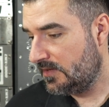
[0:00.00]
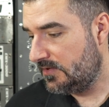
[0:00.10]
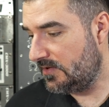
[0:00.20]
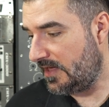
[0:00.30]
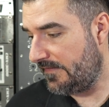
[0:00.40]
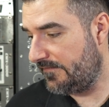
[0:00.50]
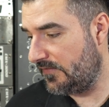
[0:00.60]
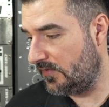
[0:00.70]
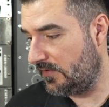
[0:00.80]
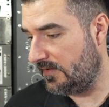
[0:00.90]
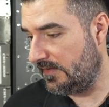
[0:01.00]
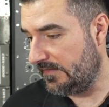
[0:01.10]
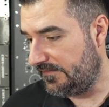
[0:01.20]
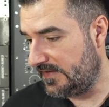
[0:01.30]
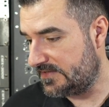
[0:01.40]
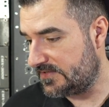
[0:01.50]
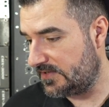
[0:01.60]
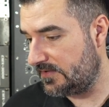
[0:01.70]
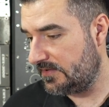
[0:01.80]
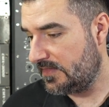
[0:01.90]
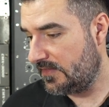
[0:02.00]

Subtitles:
You have the filter,